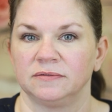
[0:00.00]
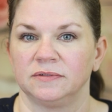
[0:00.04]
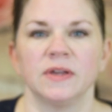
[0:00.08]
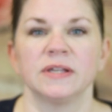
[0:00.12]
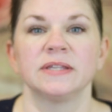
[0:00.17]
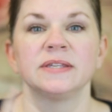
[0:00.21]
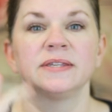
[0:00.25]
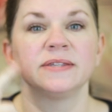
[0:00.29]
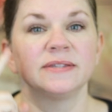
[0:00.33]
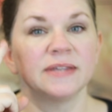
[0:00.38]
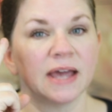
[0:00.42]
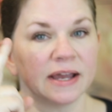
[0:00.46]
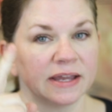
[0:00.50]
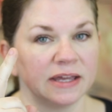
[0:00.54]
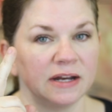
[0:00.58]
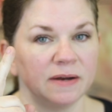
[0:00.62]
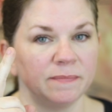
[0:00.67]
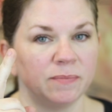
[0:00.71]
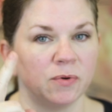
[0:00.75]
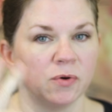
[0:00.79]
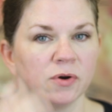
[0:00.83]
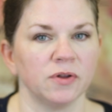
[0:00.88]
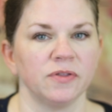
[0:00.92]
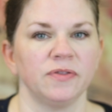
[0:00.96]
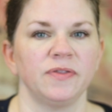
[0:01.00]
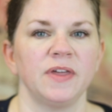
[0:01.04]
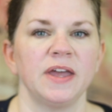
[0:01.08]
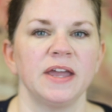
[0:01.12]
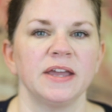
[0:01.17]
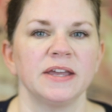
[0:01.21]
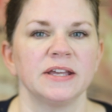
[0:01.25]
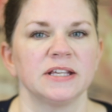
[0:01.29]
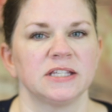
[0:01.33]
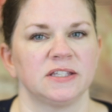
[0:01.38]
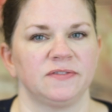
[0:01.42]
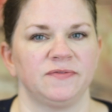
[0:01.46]
The second important
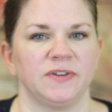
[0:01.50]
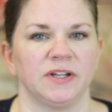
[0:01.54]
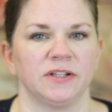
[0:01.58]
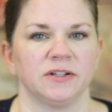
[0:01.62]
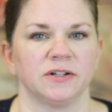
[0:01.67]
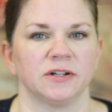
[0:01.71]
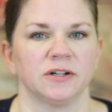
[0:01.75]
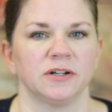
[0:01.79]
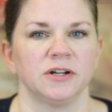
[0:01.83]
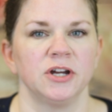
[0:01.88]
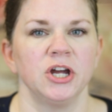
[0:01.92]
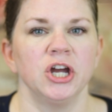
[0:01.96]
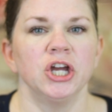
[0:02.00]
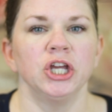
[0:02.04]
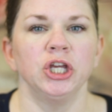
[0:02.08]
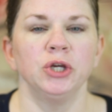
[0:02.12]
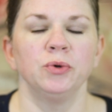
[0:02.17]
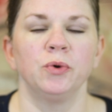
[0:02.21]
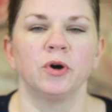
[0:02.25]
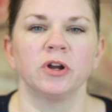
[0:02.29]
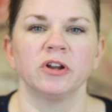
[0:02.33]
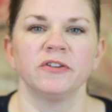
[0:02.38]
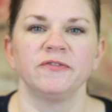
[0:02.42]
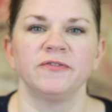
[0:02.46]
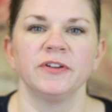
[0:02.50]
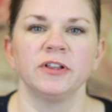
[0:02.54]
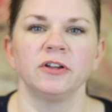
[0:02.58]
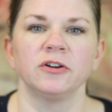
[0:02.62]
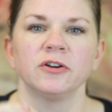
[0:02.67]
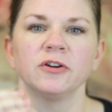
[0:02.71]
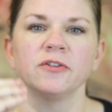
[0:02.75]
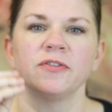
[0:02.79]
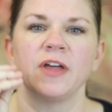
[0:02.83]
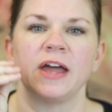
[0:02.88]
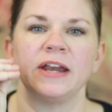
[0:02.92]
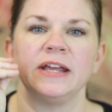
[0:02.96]
thing is filler. You want a
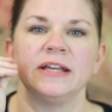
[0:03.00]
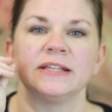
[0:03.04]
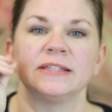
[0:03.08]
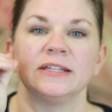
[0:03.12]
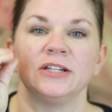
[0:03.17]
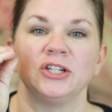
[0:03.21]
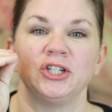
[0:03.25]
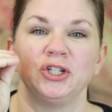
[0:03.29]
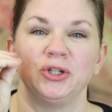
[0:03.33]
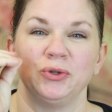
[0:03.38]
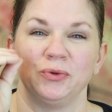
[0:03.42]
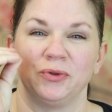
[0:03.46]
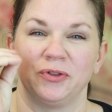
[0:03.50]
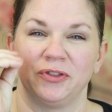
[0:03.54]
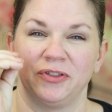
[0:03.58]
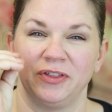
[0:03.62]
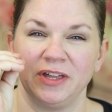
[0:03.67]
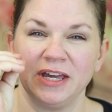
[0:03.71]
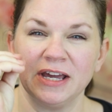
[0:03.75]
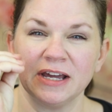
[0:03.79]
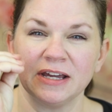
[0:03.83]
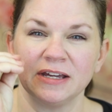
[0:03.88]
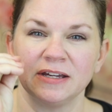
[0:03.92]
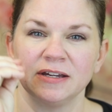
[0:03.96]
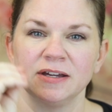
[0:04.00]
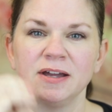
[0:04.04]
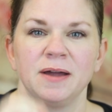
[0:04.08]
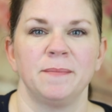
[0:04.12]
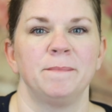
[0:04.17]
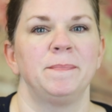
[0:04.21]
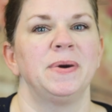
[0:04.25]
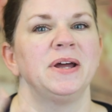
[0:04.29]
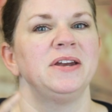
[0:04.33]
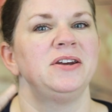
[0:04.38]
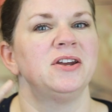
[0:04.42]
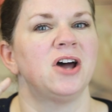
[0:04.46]
filler that isn't too thick,
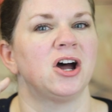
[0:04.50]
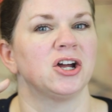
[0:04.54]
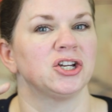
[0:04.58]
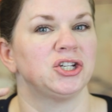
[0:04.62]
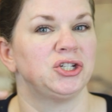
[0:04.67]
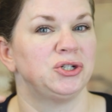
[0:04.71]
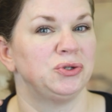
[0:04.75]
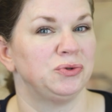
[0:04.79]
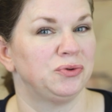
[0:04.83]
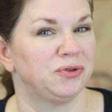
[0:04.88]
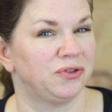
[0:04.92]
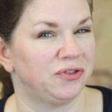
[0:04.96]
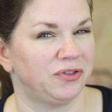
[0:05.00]
but not too